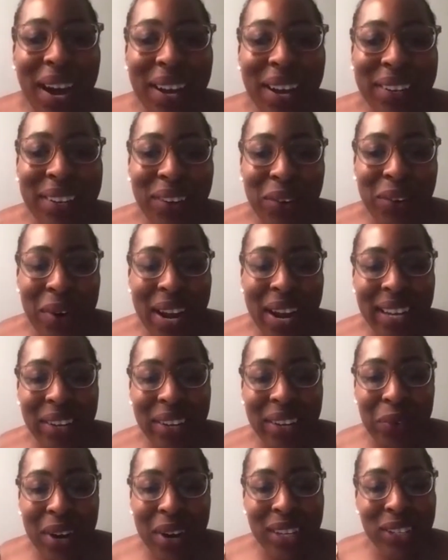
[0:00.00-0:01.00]
No,
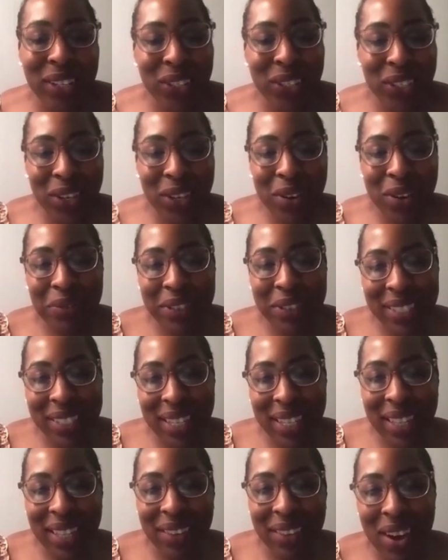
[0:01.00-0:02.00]
Ryan, you should go first,
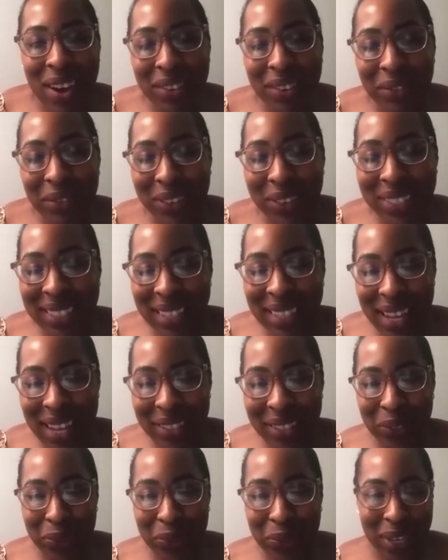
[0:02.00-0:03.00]
because I've gone first the
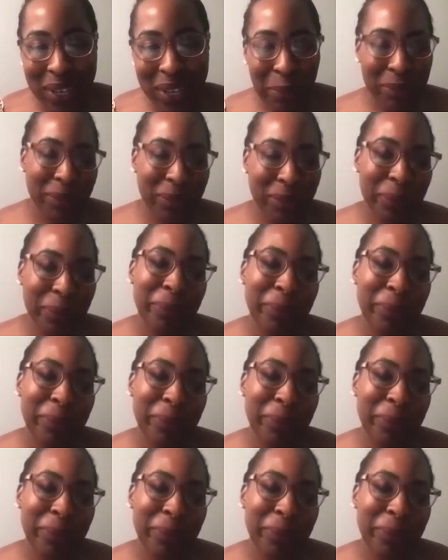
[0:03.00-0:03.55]
last 2 times.